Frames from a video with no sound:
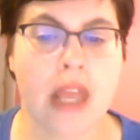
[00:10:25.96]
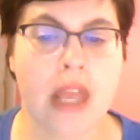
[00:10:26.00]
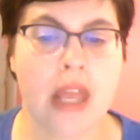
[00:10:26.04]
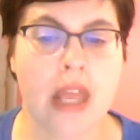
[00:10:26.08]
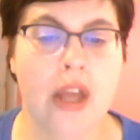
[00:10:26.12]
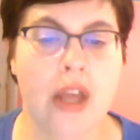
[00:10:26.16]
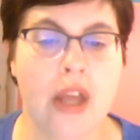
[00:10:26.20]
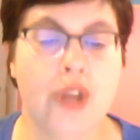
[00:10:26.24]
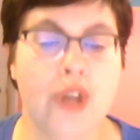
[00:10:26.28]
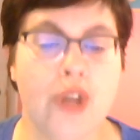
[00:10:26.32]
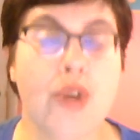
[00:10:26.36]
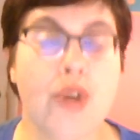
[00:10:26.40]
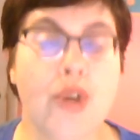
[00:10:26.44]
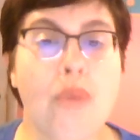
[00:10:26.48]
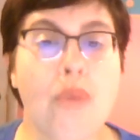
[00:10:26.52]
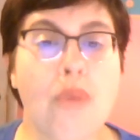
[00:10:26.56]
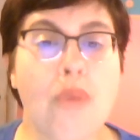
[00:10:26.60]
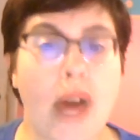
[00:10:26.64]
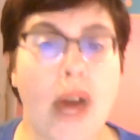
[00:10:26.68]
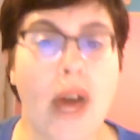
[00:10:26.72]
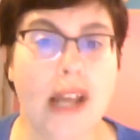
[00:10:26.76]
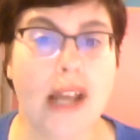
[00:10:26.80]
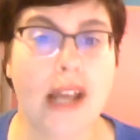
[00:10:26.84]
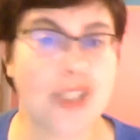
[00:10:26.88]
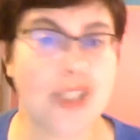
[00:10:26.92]
Your
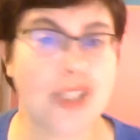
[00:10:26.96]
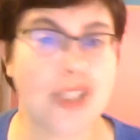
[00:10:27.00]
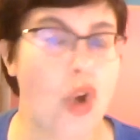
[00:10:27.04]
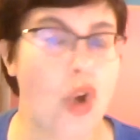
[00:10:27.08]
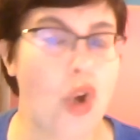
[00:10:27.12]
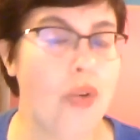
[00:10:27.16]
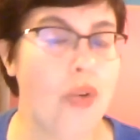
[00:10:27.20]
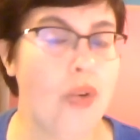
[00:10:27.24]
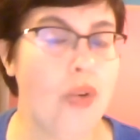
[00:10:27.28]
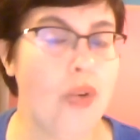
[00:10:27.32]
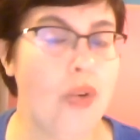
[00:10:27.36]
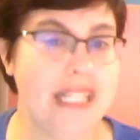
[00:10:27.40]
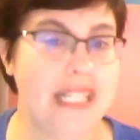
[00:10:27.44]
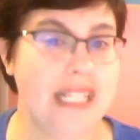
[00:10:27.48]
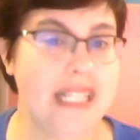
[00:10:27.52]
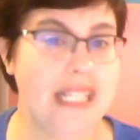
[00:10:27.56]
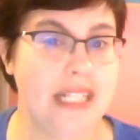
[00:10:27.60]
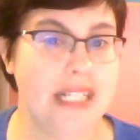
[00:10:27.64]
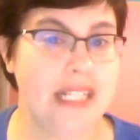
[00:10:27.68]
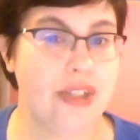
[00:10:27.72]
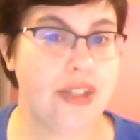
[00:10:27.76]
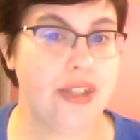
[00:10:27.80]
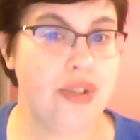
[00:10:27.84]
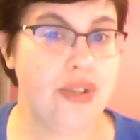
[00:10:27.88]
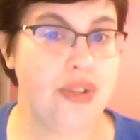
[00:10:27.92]
product always needs
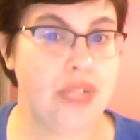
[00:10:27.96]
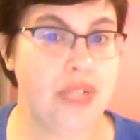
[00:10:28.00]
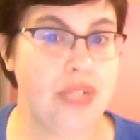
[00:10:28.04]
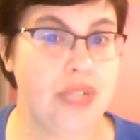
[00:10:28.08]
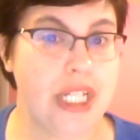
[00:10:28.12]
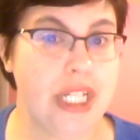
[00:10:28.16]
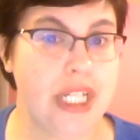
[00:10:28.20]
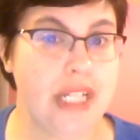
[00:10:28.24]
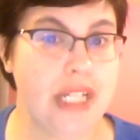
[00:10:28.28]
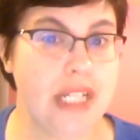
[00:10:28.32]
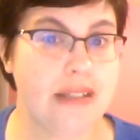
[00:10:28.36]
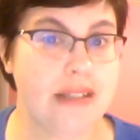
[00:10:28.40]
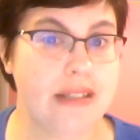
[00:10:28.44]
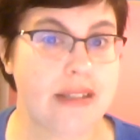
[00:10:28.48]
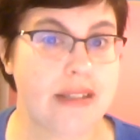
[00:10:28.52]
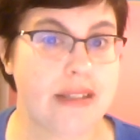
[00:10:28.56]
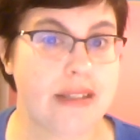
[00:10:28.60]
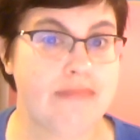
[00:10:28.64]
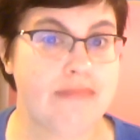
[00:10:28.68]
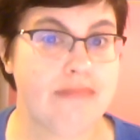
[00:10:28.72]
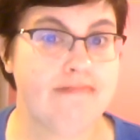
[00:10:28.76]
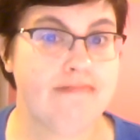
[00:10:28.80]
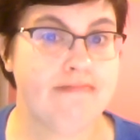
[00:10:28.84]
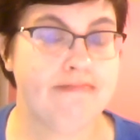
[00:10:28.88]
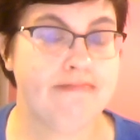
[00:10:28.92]
2 digits.
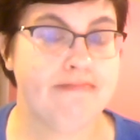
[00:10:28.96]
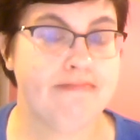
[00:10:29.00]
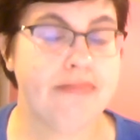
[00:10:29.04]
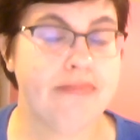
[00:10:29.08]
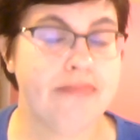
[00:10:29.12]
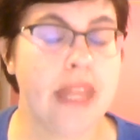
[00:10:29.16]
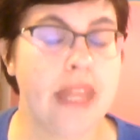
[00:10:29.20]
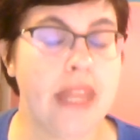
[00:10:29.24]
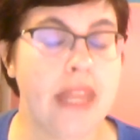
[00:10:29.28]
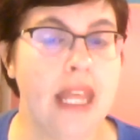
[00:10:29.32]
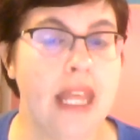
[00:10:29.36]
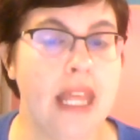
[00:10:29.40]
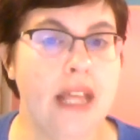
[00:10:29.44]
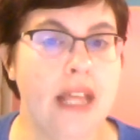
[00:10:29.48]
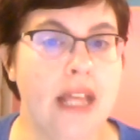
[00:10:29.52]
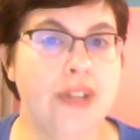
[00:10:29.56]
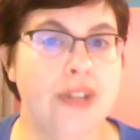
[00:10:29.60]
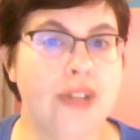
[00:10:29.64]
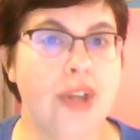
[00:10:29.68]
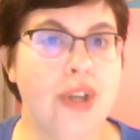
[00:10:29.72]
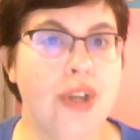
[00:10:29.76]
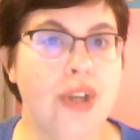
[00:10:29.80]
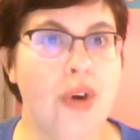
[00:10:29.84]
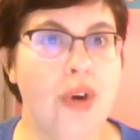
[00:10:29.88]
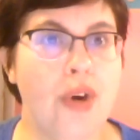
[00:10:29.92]

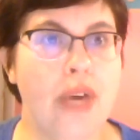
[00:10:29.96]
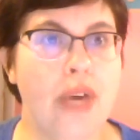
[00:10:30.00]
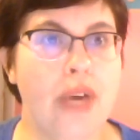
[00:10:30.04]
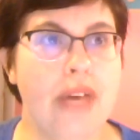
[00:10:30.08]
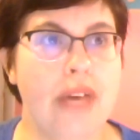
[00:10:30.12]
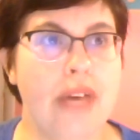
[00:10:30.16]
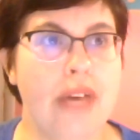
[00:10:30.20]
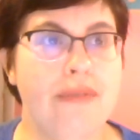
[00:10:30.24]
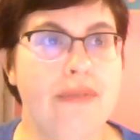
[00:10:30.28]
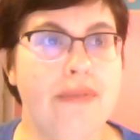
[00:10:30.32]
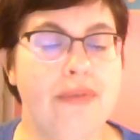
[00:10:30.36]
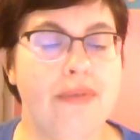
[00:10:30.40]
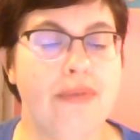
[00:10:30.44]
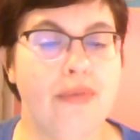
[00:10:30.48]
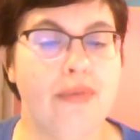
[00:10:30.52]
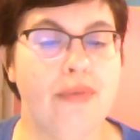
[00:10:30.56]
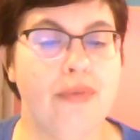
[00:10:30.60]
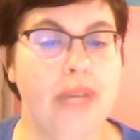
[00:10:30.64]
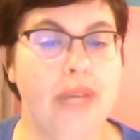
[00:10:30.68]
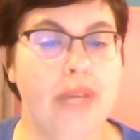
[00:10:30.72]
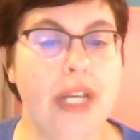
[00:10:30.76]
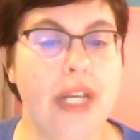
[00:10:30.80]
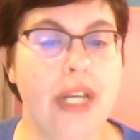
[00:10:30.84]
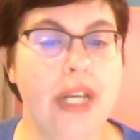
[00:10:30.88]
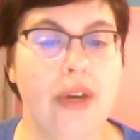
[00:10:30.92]
So if we
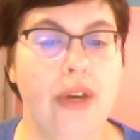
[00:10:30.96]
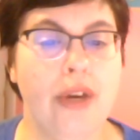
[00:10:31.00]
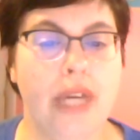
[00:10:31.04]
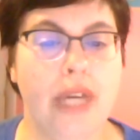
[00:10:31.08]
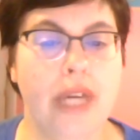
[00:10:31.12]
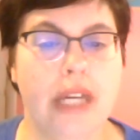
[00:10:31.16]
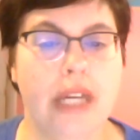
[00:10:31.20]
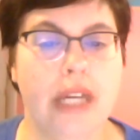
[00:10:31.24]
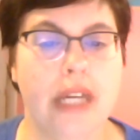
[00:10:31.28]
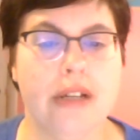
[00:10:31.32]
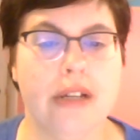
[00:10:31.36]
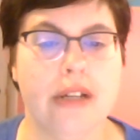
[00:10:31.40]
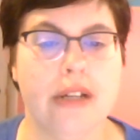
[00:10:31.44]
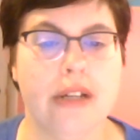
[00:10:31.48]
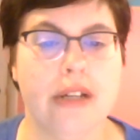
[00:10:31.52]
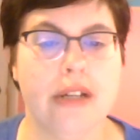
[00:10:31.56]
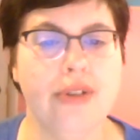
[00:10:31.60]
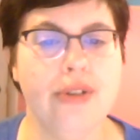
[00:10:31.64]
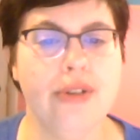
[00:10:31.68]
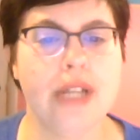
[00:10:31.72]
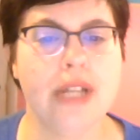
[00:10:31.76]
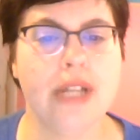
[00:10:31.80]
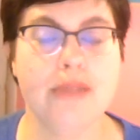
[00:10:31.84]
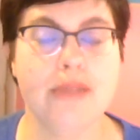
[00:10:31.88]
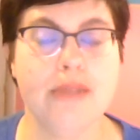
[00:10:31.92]
know here 2
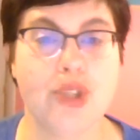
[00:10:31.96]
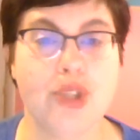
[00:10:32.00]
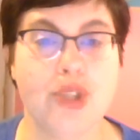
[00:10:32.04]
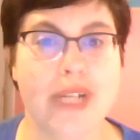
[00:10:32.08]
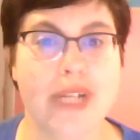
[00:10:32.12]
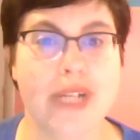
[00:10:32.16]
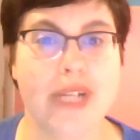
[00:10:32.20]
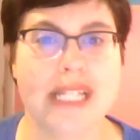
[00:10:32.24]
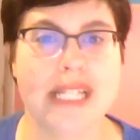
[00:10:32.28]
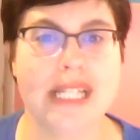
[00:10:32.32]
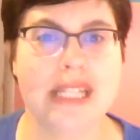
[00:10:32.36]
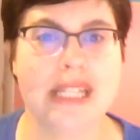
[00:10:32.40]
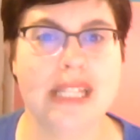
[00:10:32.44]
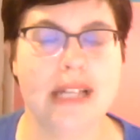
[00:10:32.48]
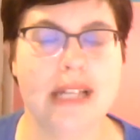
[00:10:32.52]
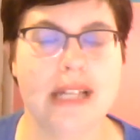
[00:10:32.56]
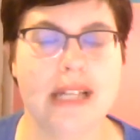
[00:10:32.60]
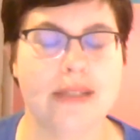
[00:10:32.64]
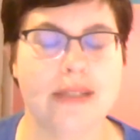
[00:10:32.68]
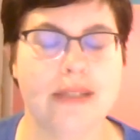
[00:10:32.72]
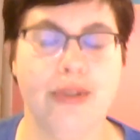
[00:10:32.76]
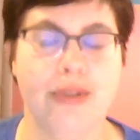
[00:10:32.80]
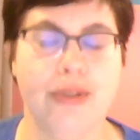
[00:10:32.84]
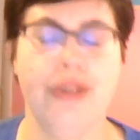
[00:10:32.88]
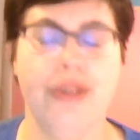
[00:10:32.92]
times 3 is 6,
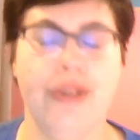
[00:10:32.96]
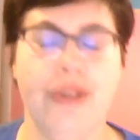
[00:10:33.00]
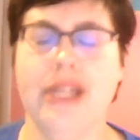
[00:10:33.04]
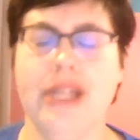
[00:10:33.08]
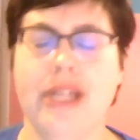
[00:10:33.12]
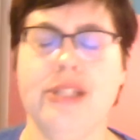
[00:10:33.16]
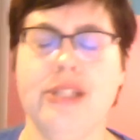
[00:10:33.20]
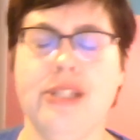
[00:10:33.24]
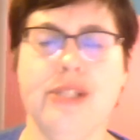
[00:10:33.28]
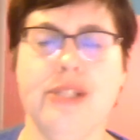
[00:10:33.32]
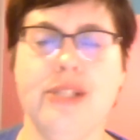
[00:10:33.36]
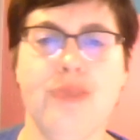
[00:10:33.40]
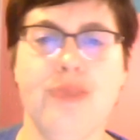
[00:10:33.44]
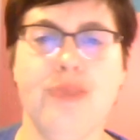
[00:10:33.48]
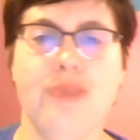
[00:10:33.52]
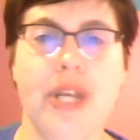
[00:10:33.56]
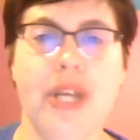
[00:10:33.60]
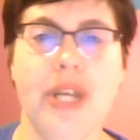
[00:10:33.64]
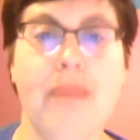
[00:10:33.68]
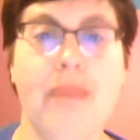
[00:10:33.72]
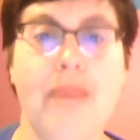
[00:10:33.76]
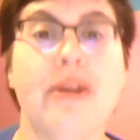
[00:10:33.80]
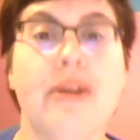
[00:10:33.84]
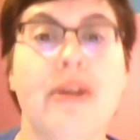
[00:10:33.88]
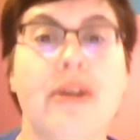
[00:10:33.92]
well, that's just one
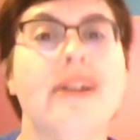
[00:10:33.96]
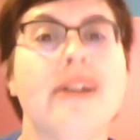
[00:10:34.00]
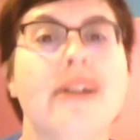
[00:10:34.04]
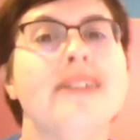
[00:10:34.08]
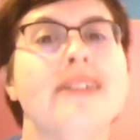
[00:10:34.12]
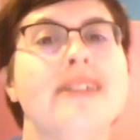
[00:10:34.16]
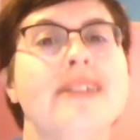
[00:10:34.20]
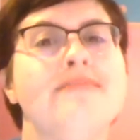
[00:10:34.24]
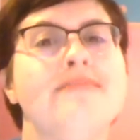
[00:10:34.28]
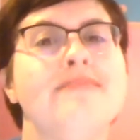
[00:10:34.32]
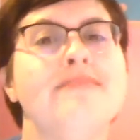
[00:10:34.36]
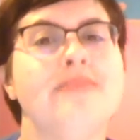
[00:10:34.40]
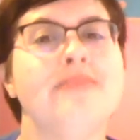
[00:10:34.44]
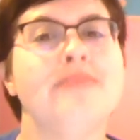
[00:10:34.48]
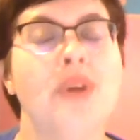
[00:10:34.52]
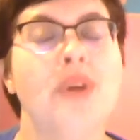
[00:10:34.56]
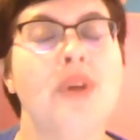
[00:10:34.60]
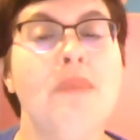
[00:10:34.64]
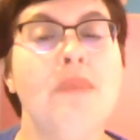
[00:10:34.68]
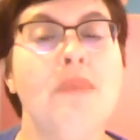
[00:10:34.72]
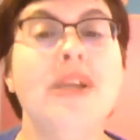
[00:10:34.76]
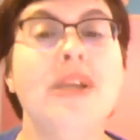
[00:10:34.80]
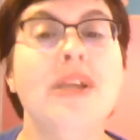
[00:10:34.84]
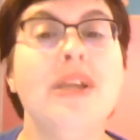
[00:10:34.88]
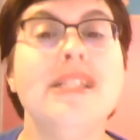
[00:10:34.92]
number.
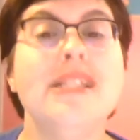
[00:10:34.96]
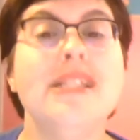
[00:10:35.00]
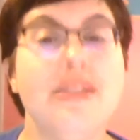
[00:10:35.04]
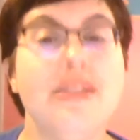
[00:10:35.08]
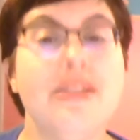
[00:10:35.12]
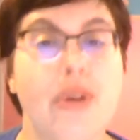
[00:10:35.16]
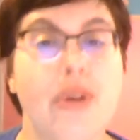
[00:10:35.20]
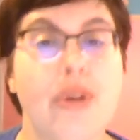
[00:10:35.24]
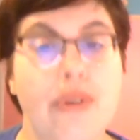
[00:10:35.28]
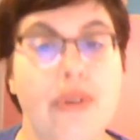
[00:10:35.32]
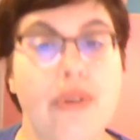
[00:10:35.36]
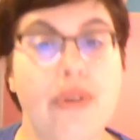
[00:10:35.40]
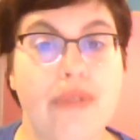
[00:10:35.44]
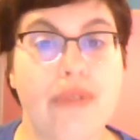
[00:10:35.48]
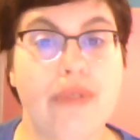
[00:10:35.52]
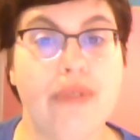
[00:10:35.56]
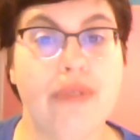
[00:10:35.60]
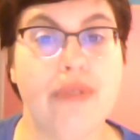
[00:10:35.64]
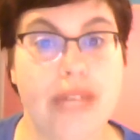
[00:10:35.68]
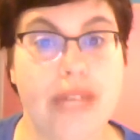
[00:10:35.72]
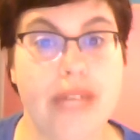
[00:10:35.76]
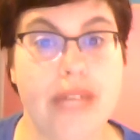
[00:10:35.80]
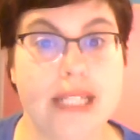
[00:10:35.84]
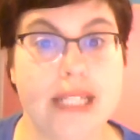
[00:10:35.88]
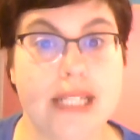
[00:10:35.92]
Put a 0 in front of
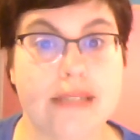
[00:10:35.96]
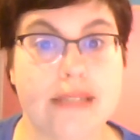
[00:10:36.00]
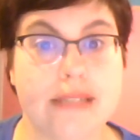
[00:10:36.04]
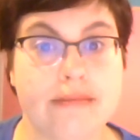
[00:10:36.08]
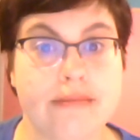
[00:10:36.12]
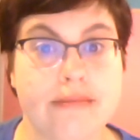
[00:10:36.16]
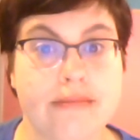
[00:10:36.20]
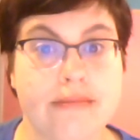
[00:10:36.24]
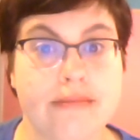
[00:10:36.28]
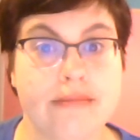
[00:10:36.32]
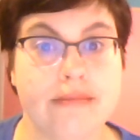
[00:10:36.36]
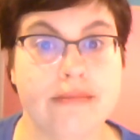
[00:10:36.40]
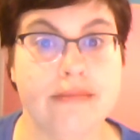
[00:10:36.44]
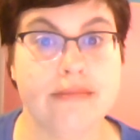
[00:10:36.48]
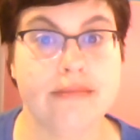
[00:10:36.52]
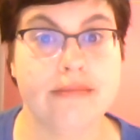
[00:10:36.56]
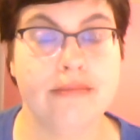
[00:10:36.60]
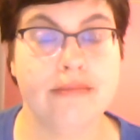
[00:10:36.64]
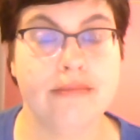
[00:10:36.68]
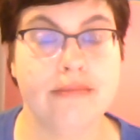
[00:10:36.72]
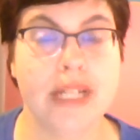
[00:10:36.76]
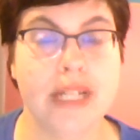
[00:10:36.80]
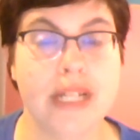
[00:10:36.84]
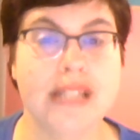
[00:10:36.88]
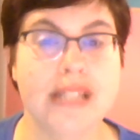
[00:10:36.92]
it,
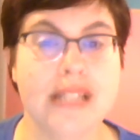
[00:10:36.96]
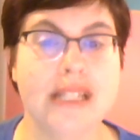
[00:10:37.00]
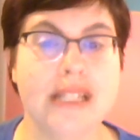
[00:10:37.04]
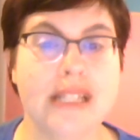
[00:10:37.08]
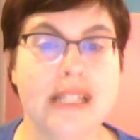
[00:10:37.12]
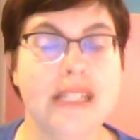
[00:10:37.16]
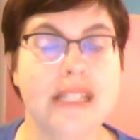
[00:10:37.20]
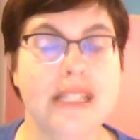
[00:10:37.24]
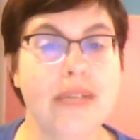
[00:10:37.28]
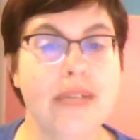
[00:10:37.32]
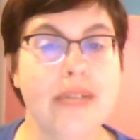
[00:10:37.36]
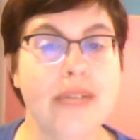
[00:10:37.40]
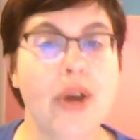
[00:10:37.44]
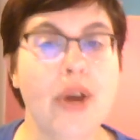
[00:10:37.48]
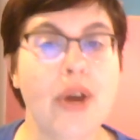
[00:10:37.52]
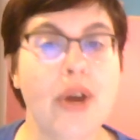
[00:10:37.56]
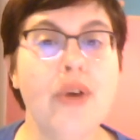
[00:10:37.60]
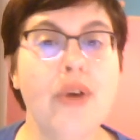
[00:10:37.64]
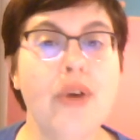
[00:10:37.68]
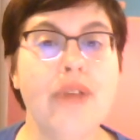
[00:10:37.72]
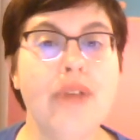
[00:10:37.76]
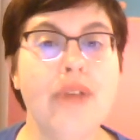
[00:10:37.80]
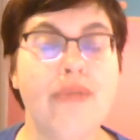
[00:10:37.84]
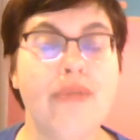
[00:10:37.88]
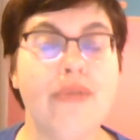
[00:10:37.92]
because a 0
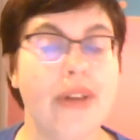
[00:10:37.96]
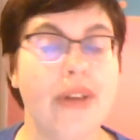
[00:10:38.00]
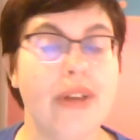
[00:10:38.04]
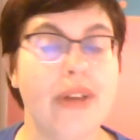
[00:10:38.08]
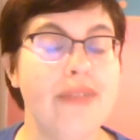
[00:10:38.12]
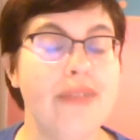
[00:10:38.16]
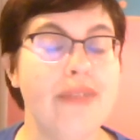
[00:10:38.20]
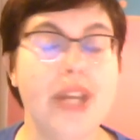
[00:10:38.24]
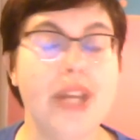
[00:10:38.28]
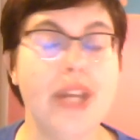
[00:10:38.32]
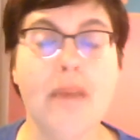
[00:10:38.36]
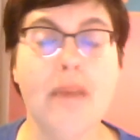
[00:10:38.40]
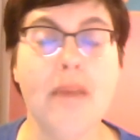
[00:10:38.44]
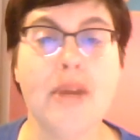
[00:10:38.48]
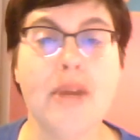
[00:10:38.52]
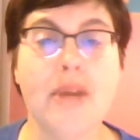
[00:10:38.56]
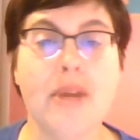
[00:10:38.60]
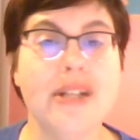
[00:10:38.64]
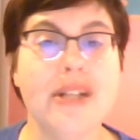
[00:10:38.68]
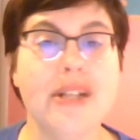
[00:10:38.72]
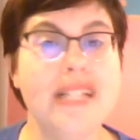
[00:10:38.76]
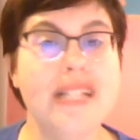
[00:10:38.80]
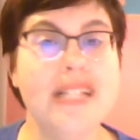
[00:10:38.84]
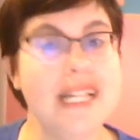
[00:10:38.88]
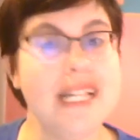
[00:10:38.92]
in front of the number
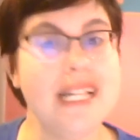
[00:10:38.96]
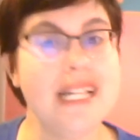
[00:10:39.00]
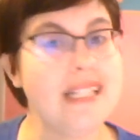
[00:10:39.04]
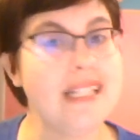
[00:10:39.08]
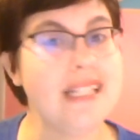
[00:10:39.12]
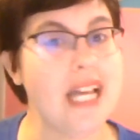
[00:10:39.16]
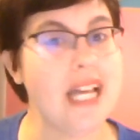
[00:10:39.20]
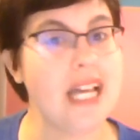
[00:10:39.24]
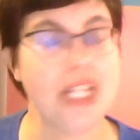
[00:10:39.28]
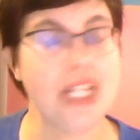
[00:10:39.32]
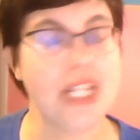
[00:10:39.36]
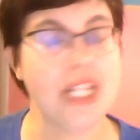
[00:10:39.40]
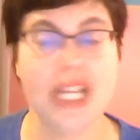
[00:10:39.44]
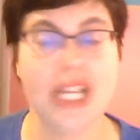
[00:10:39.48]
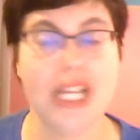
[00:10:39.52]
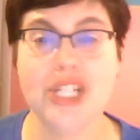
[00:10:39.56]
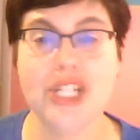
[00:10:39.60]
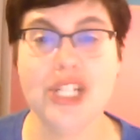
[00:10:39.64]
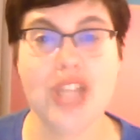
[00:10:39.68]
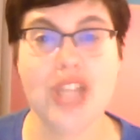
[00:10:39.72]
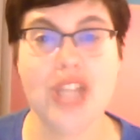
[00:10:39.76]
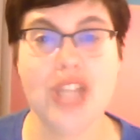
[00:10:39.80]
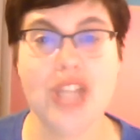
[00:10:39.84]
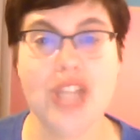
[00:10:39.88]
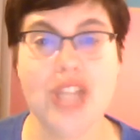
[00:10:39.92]
does not change
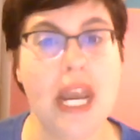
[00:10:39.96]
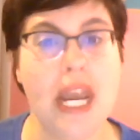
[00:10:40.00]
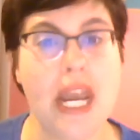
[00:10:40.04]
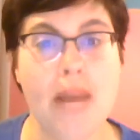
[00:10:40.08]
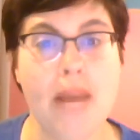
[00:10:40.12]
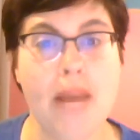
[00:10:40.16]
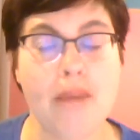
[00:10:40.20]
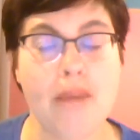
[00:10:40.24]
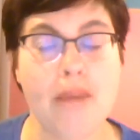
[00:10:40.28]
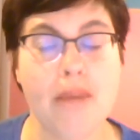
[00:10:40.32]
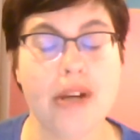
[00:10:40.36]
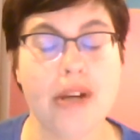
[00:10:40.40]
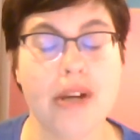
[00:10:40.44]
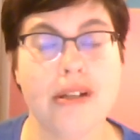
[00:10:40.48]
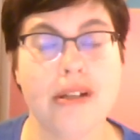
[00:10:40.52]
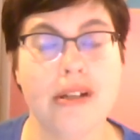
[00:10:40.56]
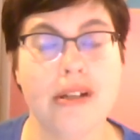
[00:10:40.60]
that number.